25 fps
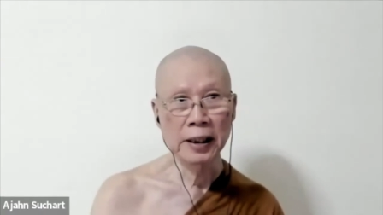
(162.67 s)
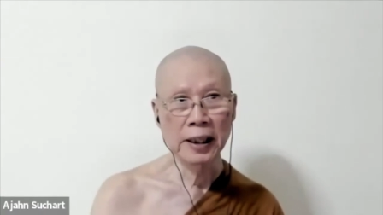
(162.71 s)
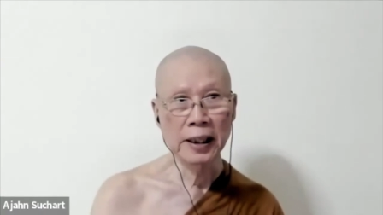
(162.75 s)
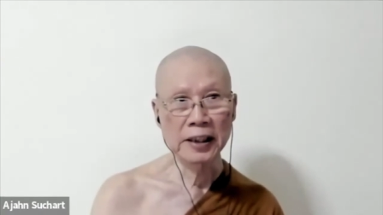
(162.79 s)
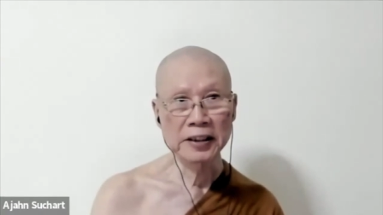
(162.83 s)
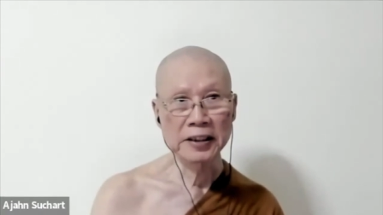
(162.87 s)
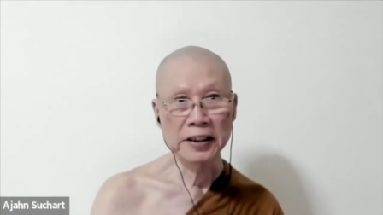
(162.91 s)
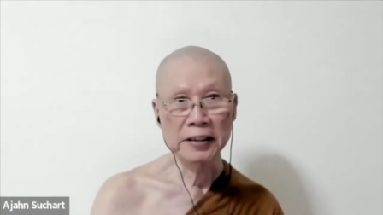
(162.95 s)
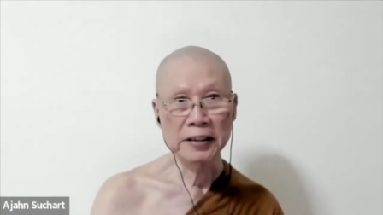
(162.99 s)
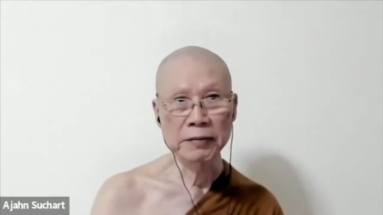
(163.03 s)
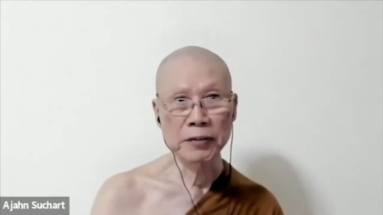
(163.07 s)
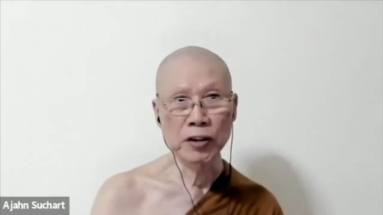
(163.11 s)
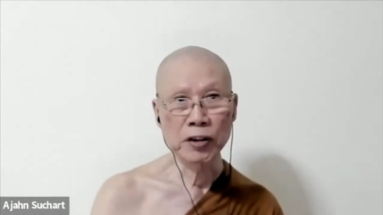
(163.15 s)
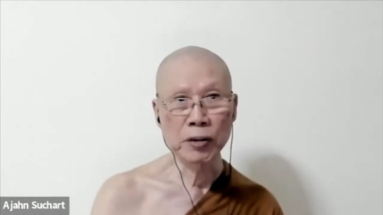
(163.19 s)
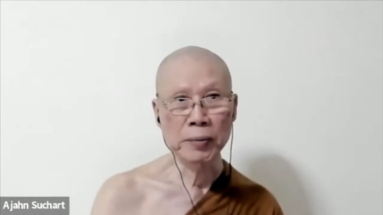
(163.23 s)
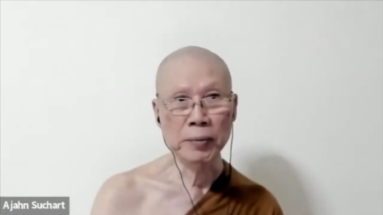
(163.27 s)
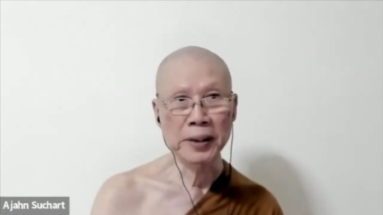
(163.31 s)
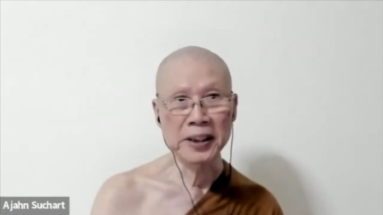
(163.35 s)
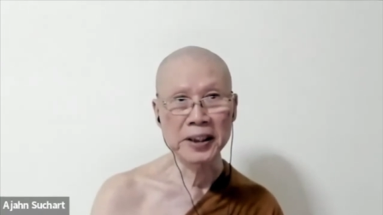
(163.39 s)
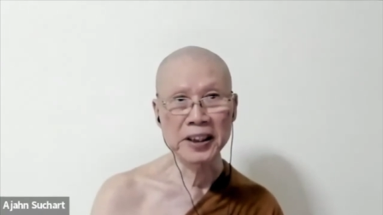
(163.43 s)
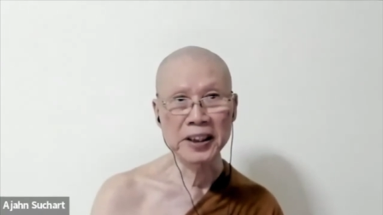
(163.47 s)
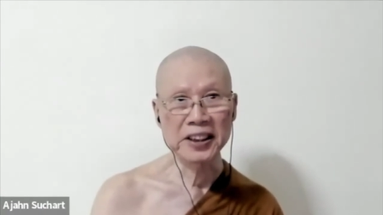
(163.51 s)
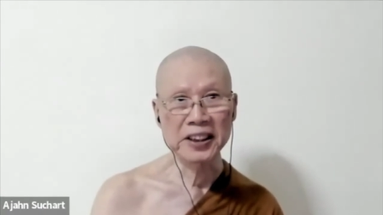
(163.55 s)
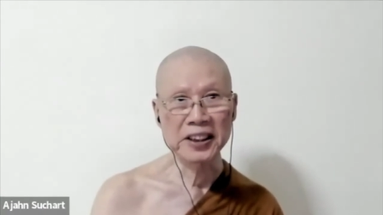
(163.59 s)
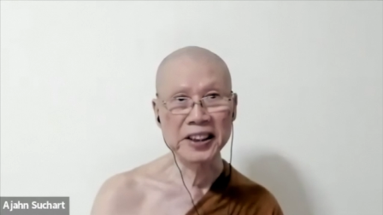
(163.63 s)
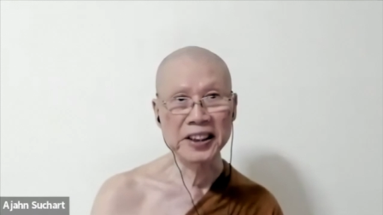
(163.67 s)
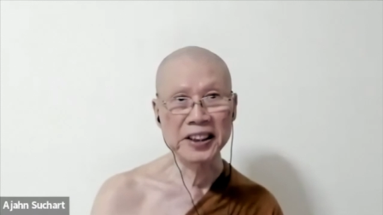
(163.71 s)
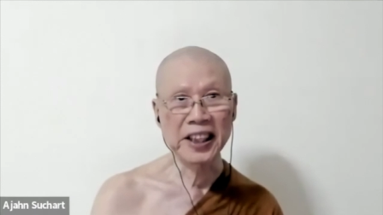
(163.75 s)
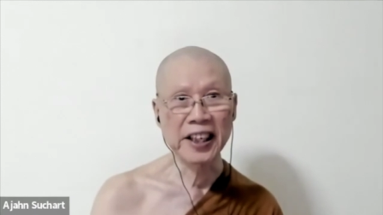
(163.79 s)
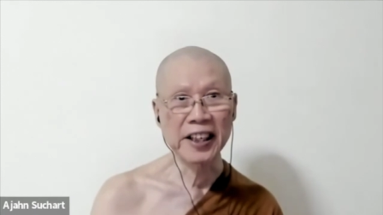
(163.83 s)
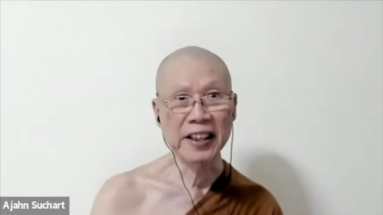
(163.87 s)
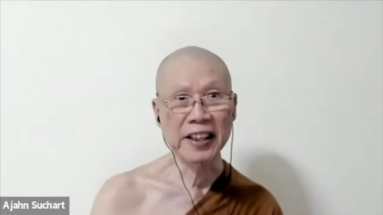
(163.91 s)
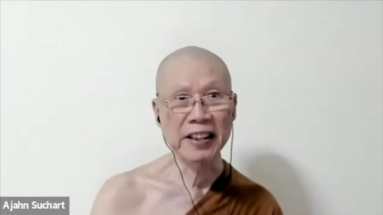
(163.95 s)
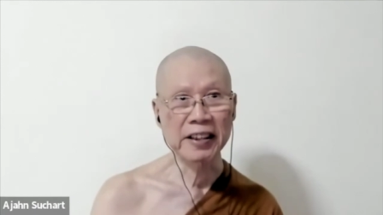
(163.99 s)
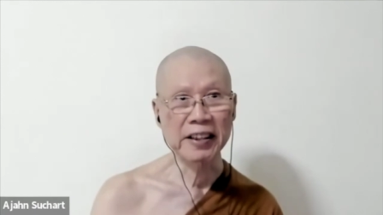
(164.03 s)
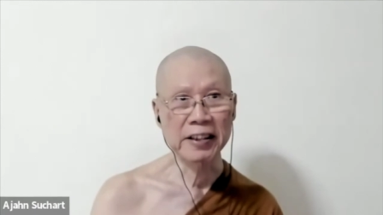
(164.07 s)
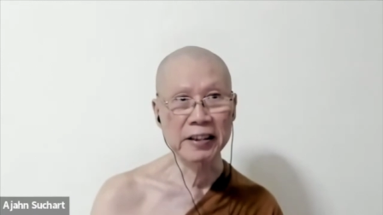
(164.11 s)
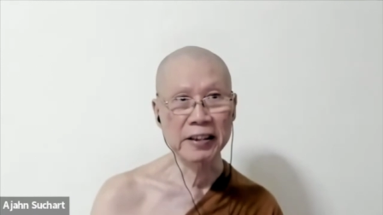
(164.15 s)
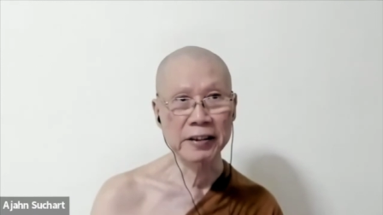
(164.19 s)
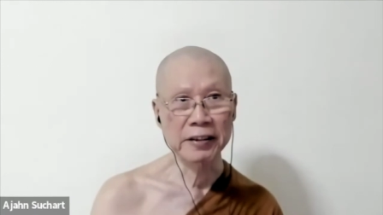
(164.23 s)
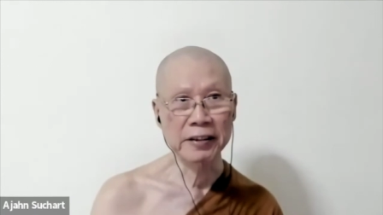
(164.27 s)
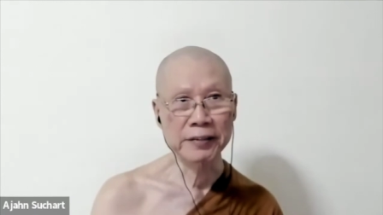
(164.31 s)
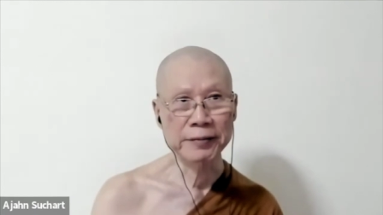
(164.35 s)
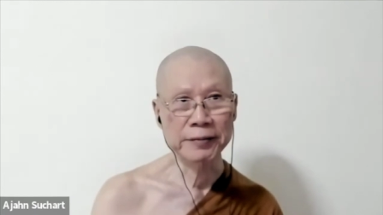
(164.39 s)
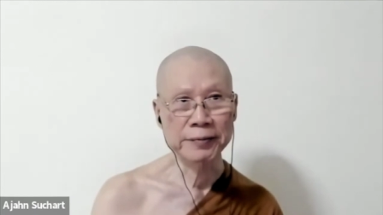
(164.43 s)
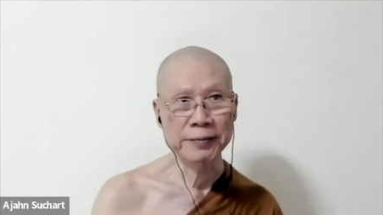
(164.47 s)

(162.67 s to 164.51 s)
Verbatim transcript: as if nobody is there.